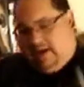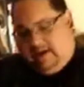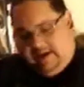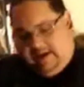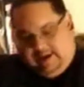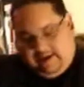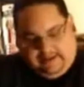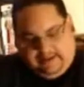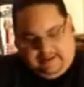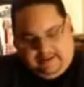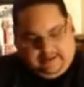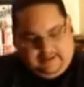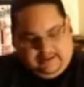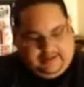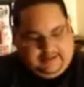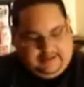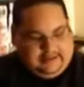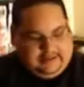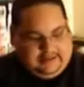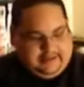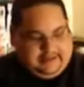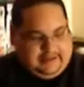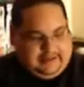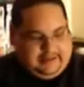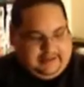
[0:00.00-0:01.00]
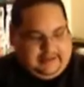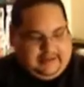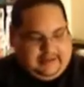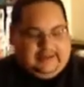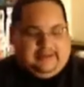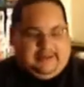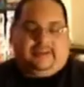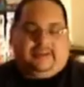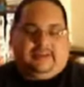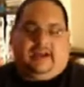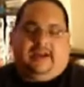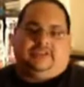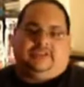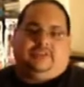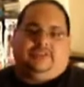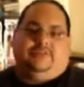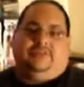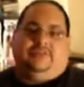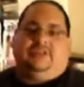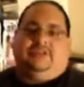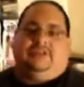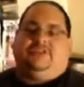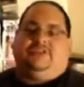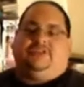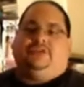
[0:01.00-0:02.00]
and it
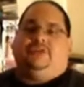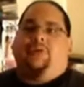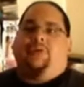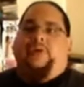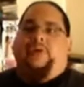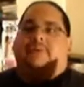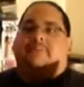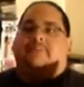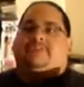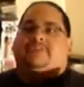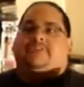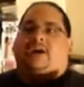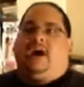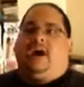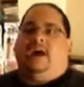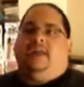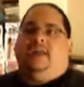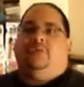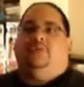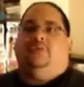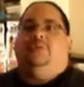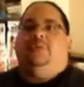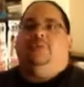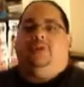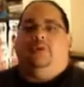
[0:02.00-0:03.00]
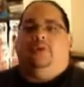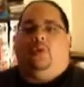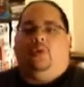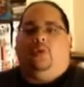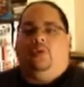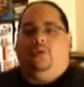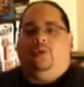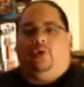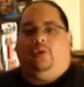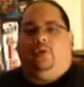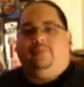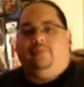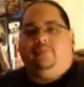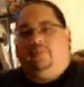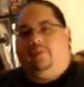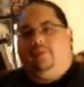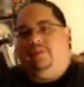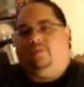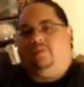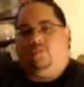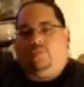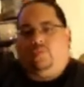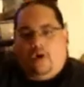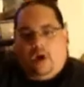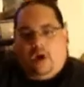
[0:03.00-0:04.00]
actually screams Halloween all over it.
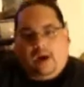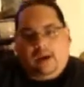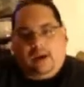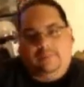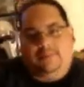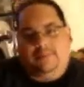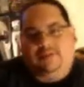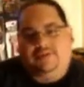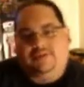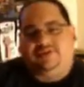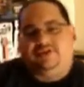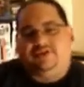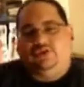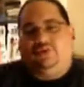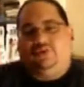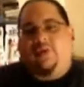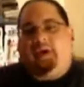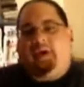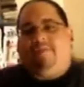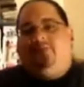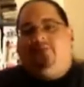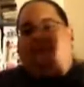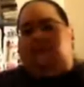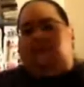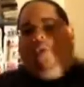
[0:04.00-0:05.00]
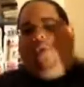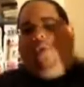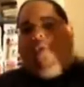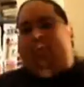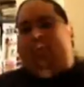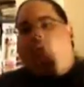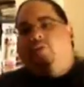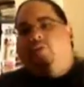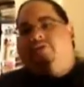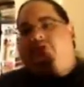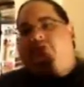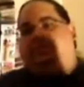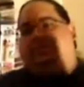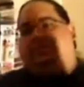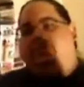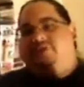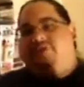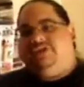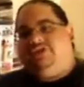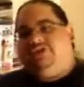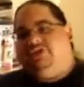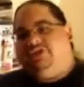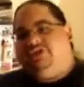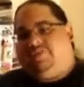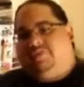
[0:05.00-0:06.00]
Why? Because you have all the
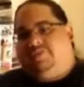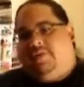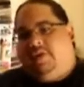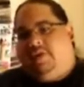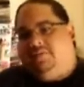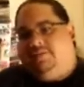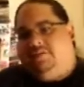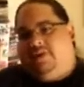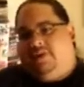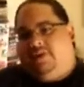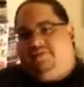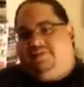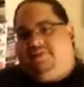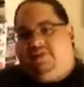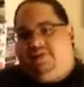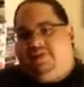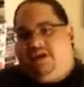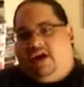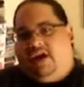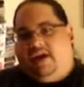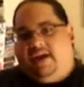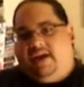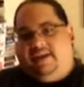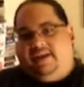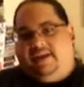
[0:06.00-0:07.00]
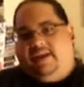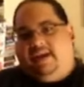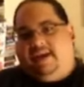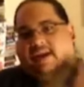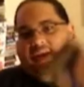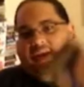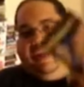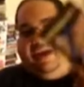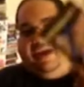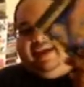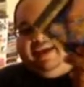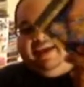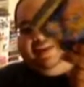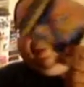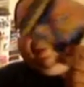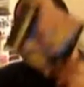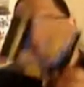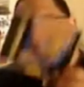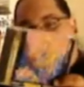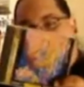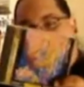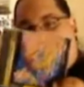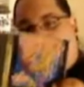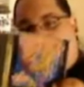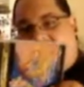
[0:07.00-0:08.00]
creatures of the night in
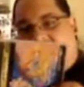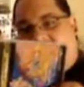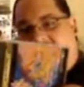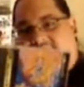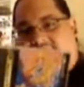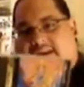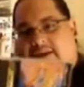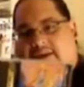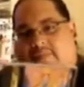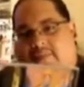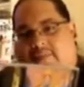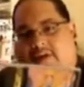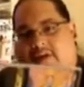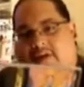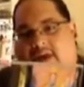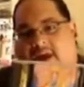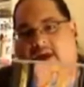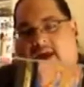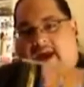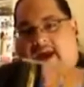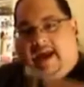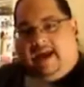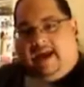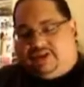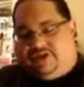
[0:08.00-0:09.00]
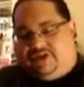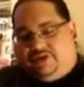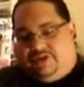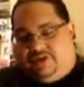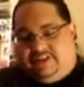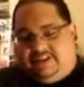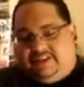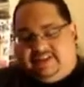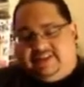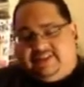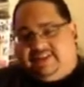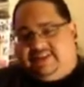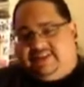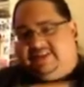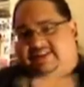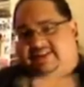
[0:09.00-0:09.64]
this game. Actually, this is the